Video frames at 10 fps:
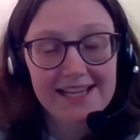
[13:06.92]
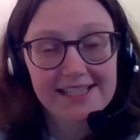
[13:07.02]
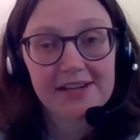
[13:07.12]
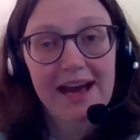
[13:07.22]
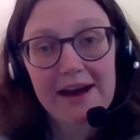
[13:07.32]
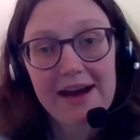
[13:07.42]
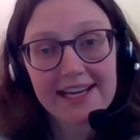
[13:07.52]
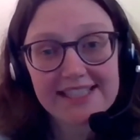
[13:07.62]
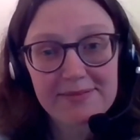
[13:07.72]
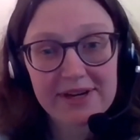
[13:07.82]
So our
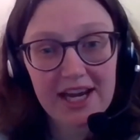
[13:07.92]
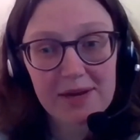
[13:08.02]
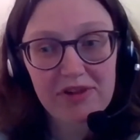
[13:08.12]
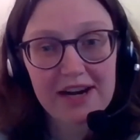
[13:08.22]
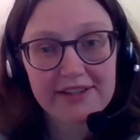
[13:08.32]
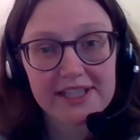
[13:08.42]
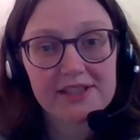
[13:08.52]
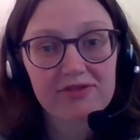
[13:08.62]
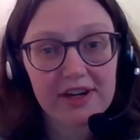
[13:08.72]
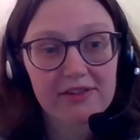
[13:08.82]
academic
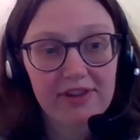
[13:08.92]
librarians run